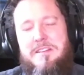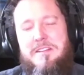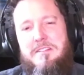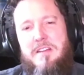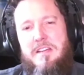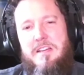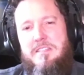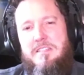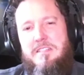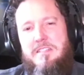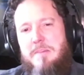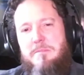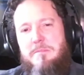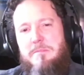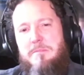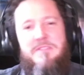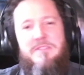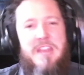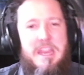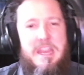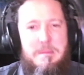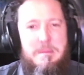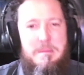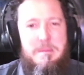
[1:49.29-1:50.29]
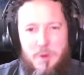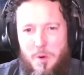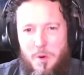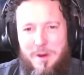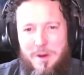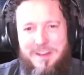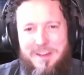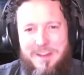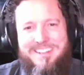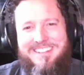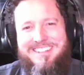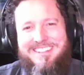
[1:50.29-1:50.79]
time of
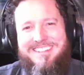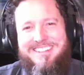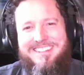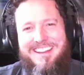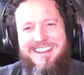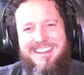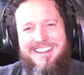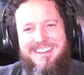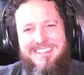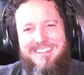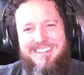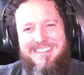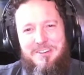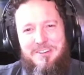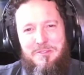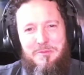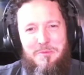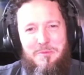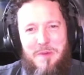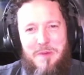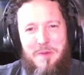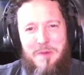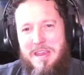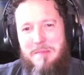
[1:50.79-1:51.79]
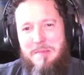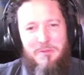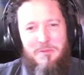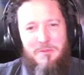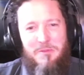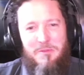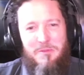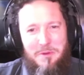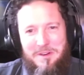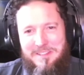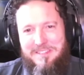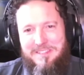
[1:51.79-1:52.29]
Namecoin and way
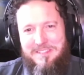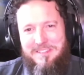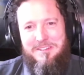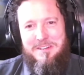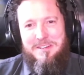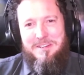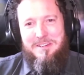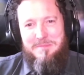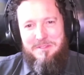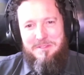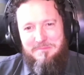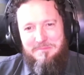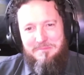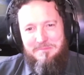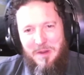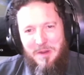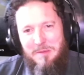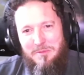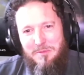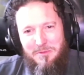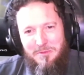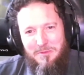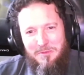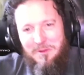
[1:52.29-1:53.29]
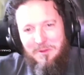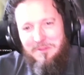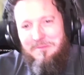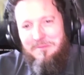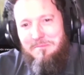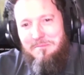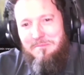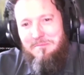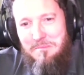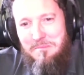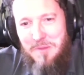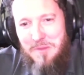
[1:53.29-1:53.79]
before Ethereum and way before
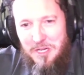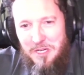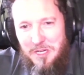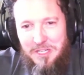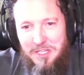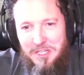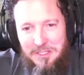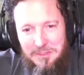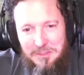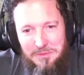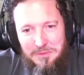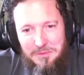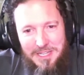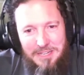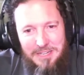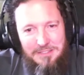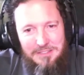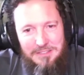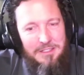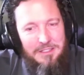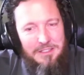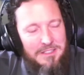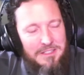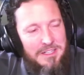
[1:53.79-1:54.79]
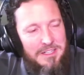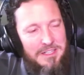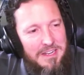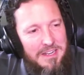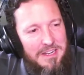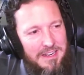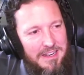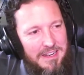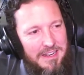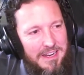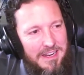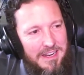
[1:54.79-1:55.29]
much else was out there,
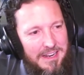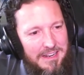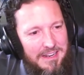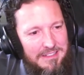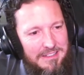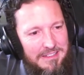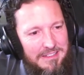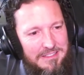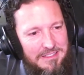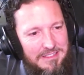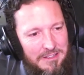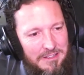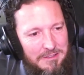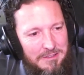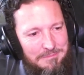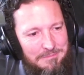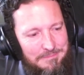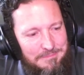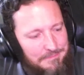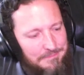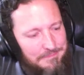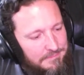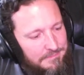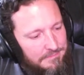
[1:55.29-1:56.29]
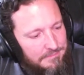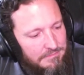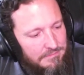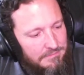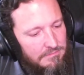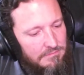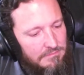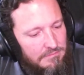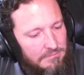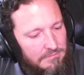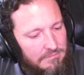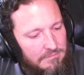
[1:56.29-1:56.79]
and
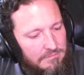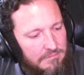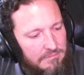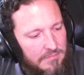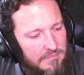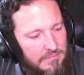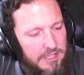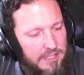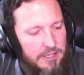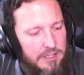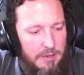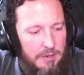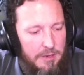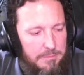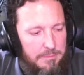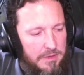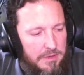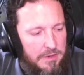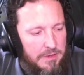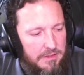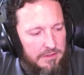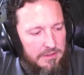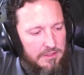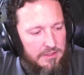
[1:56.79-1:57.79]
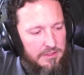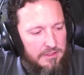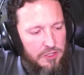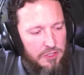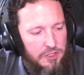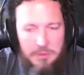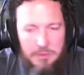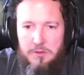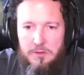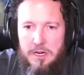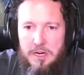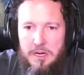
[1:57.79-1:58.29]
ended up
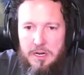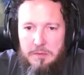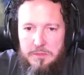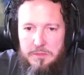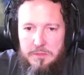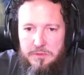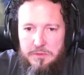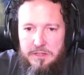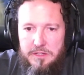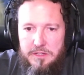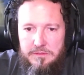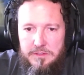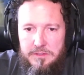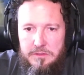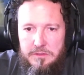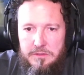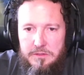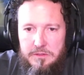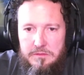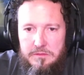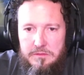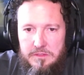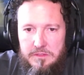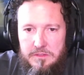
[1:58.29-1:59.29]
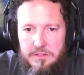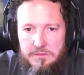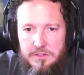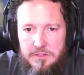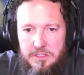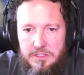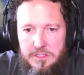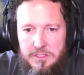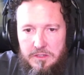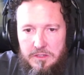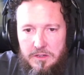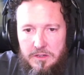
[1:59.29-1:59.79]
jumping around between a few
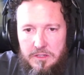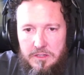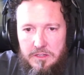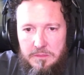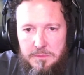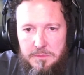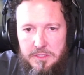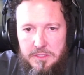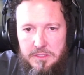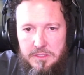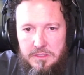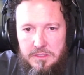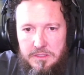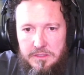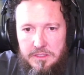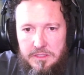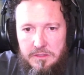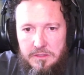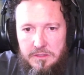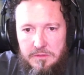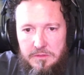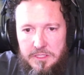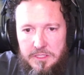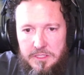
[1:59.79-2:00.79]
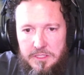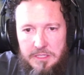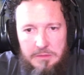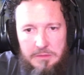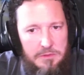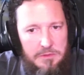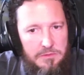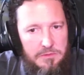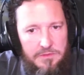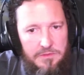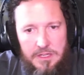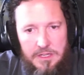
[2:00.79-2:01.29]
different startups, because I
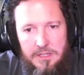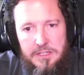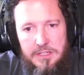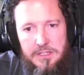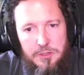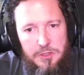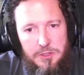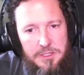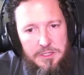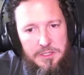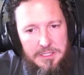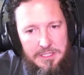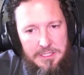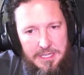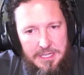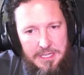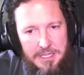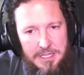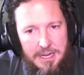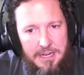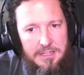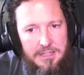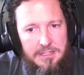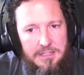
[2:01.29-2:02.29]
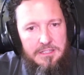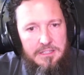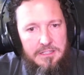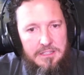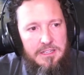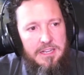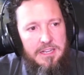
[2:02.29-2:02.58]
was very interested in the tech and